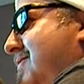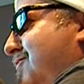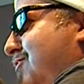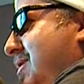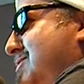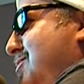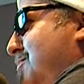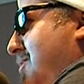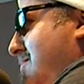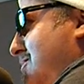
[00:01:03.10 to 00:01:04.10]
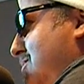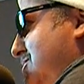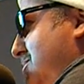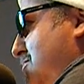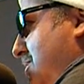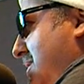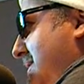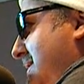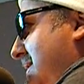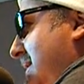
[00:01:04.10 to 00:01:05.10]
the phrase Yomama, which she
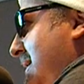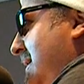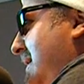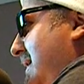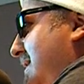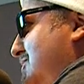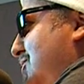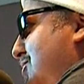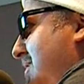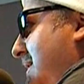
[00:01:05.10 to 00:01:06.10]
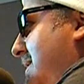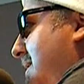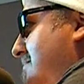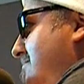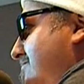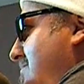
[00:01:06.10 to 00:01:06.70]
marketed as her nickname.